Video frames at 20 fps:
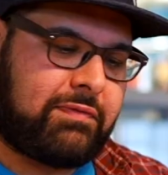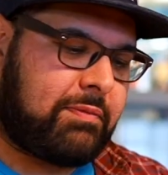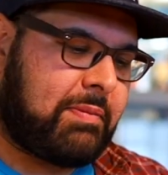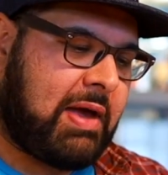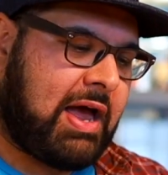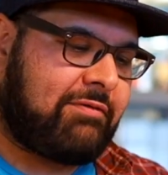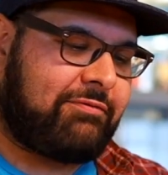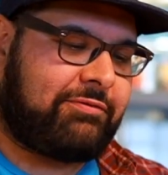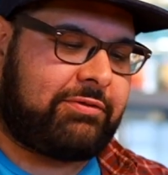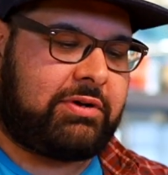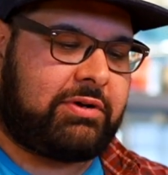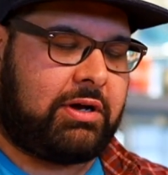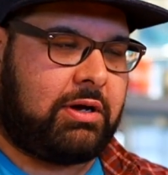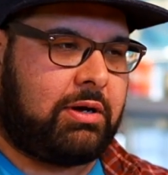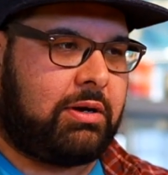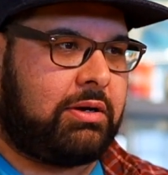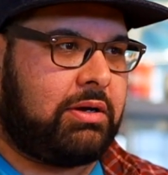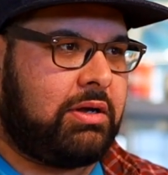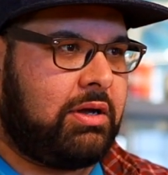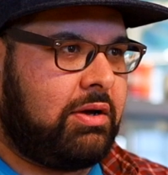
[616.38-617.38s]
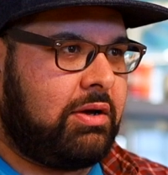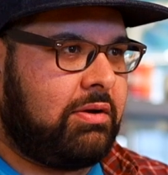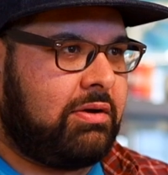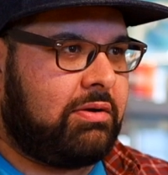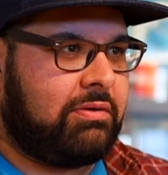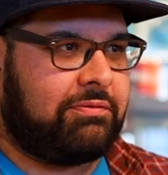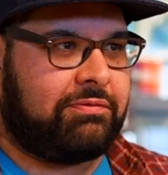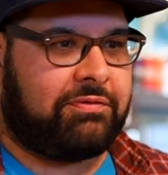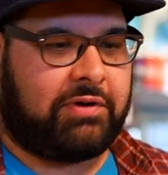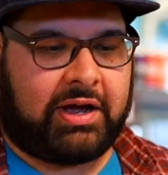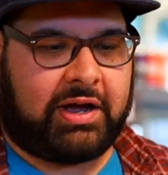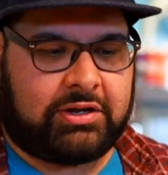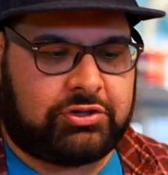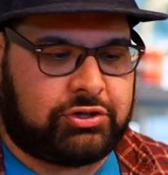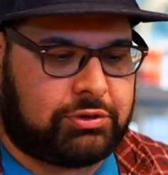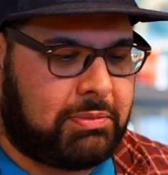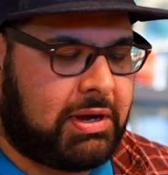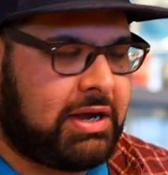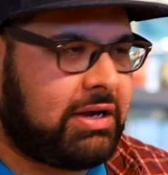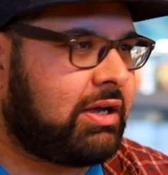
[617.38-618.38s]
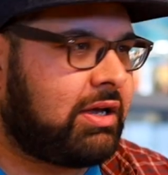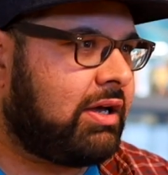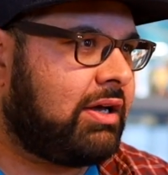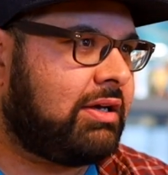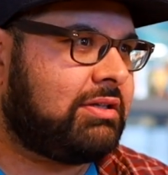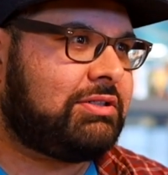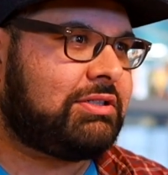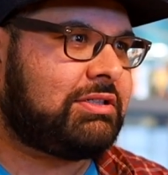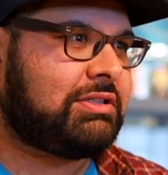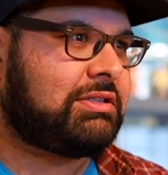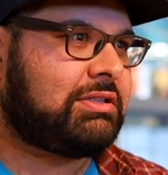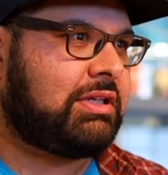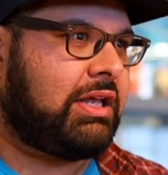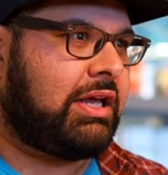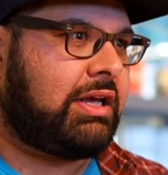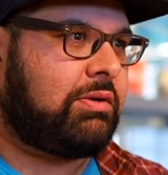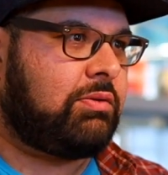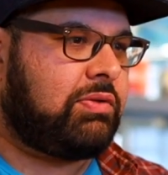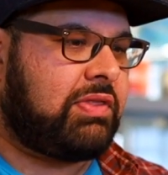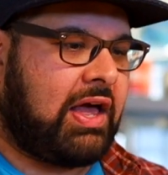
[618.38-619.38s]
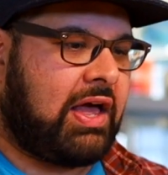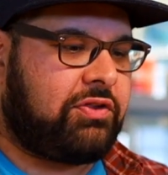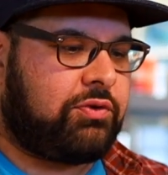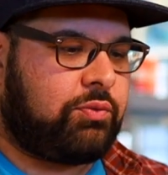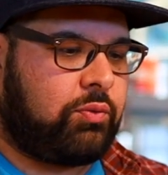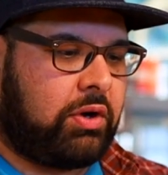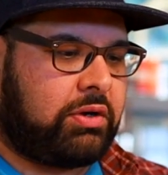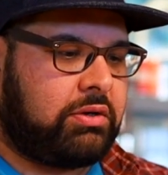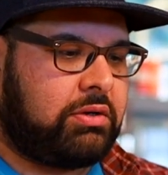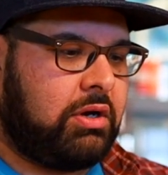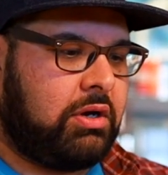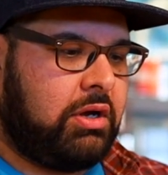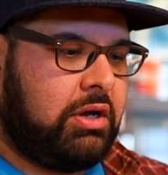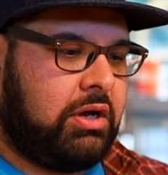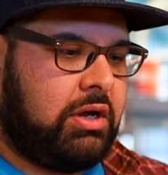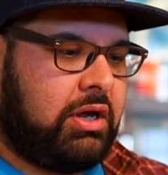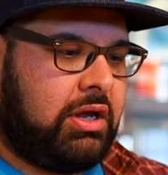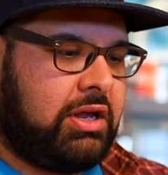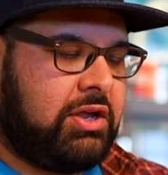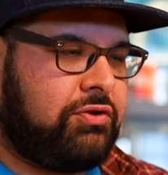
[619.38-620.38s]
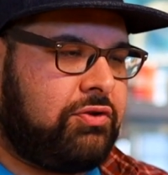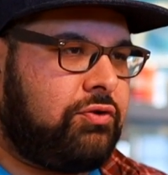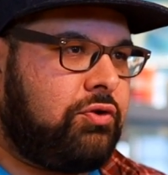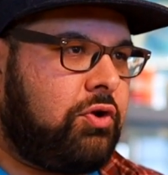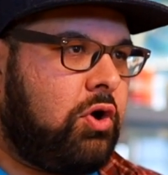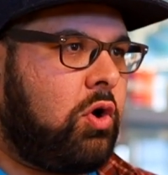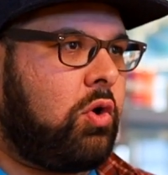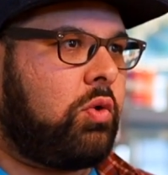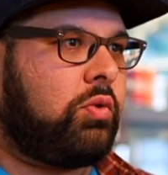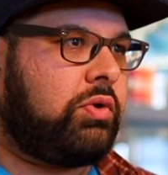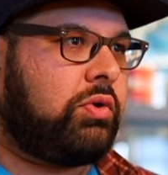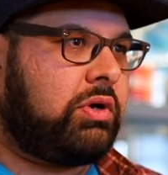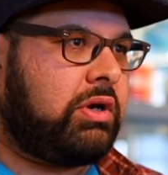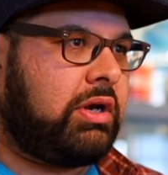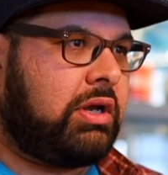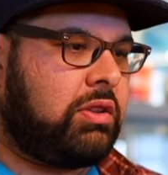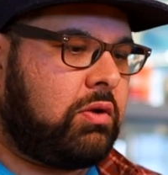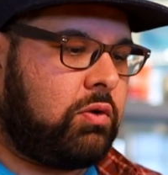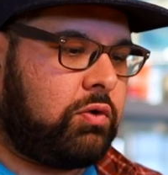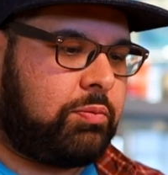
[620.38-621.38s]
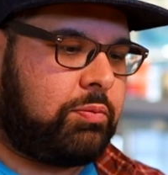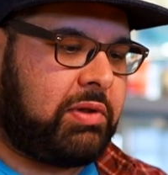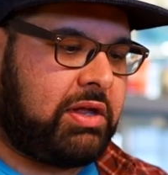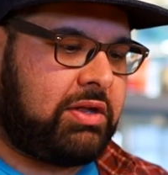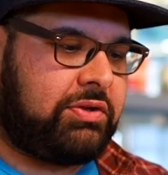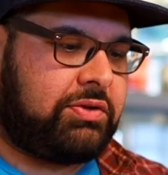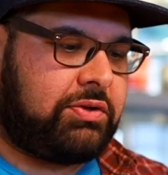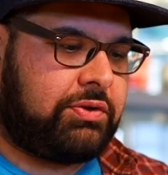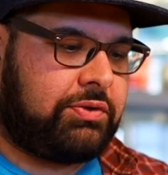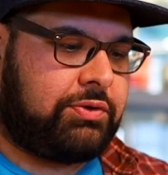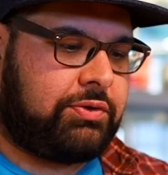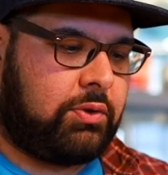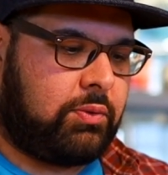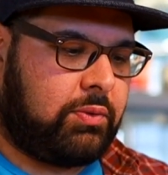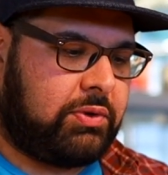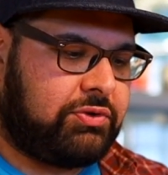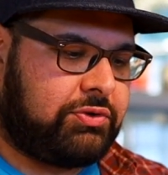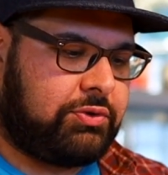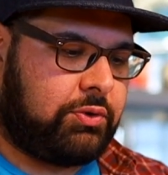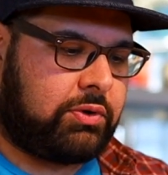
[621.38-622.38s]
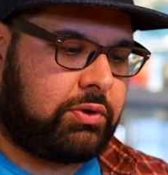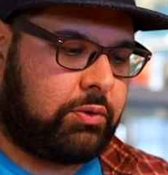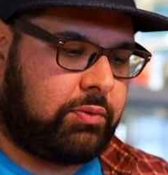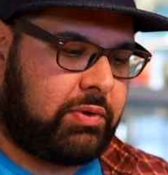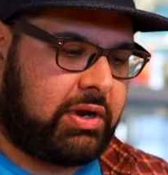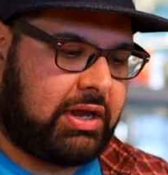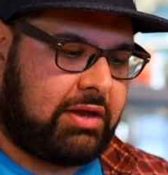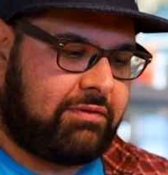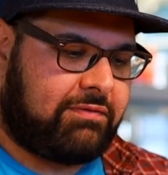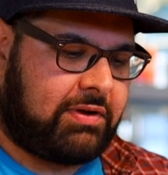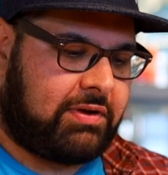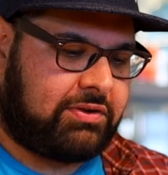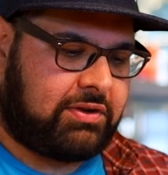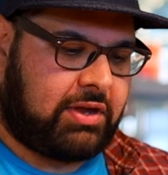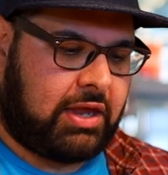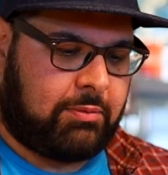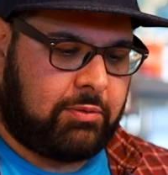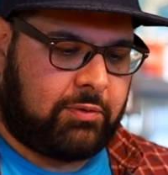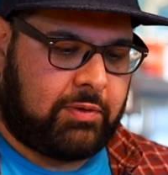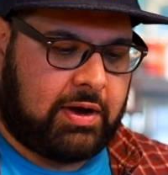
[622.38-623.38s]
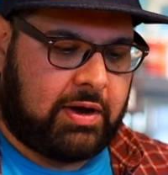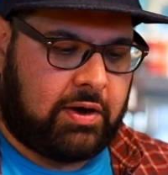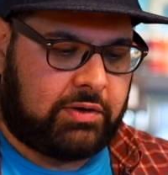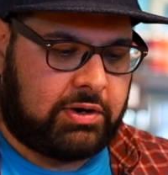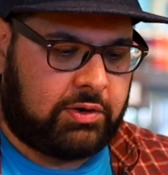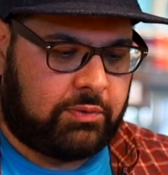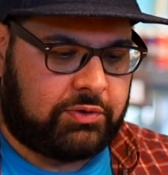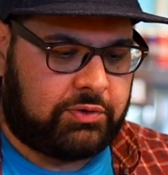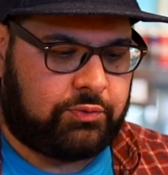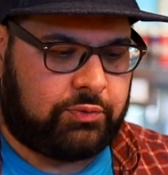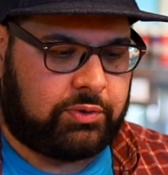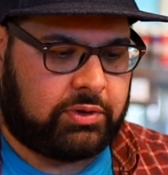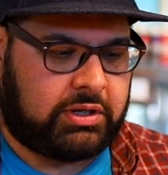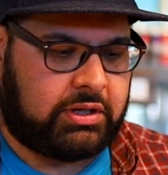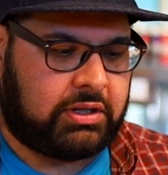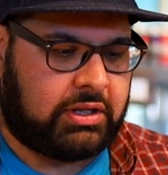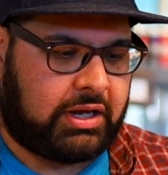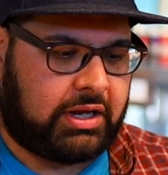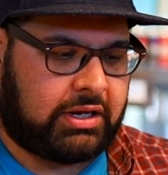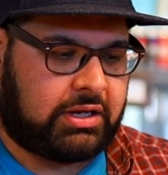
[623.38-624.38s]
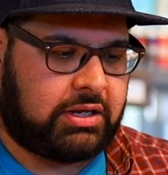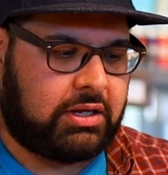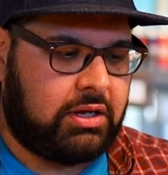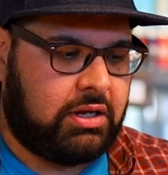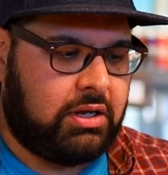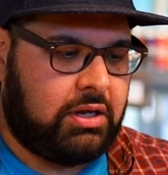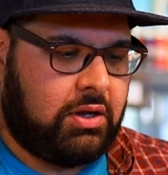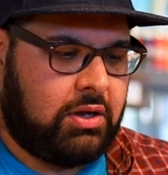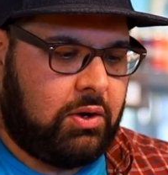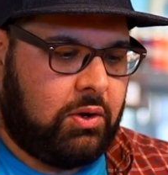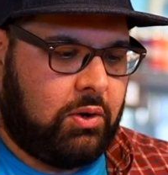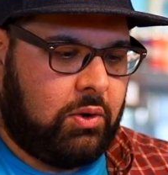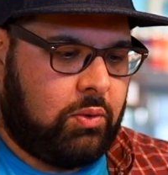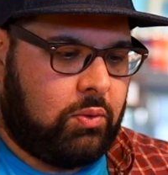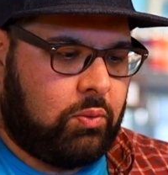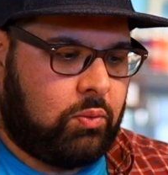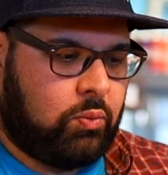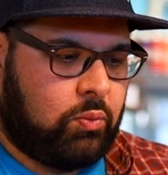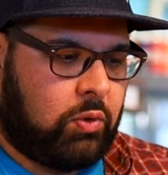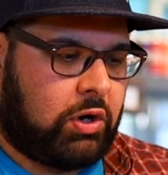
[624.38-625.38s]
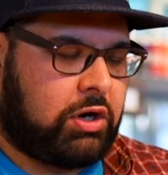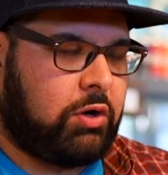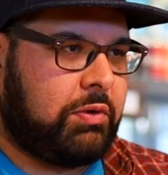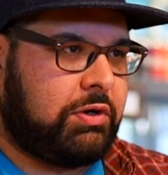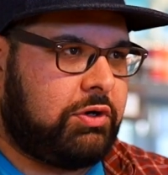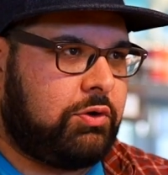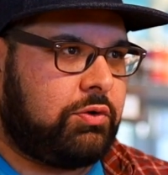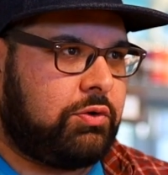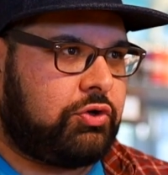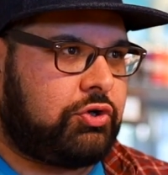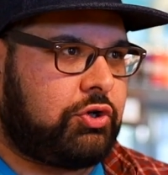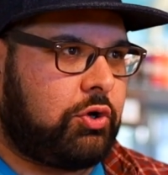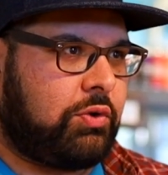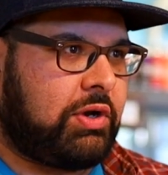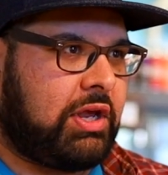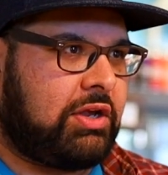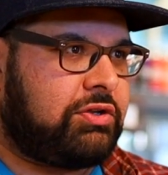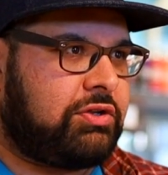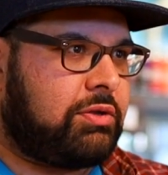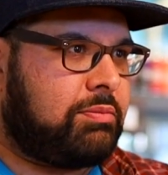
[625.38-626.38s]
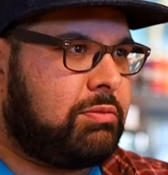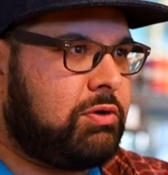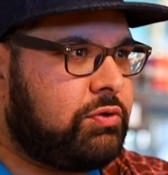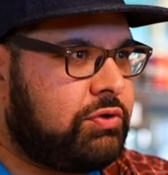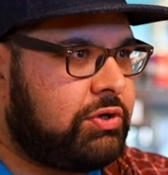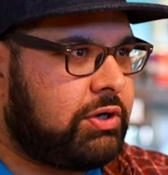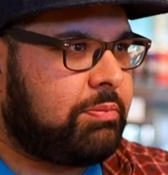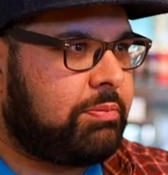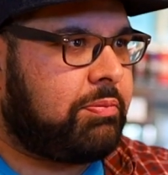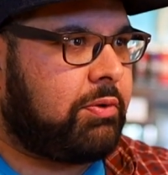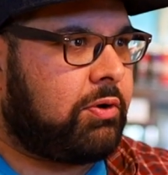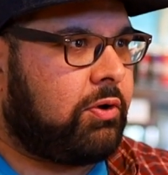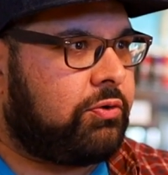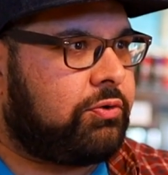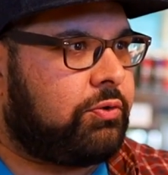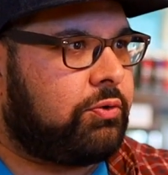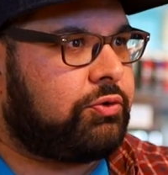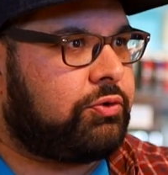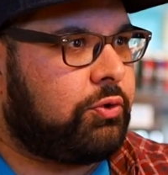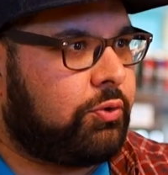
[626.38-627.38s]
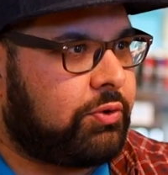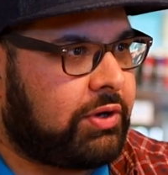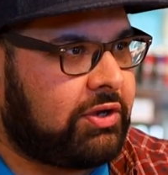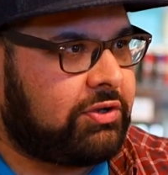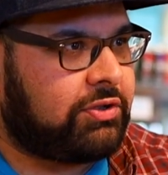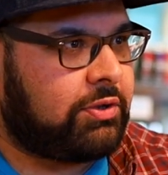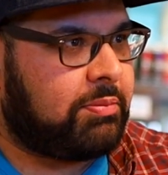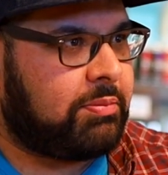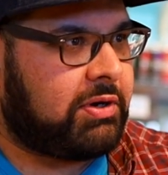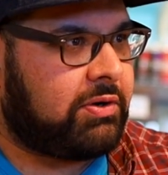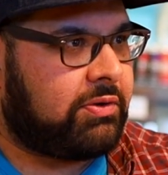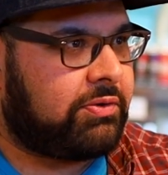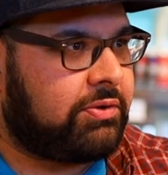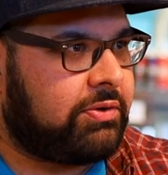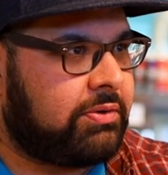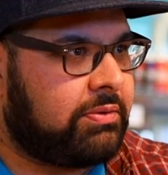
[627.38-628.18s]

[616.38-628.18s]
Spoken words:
from Africa via Jamaica. Just like that's what is known in those places. So when Soca Reggae Fest came around, it was really like, what can we do to showcase the music, but also showcase the beers?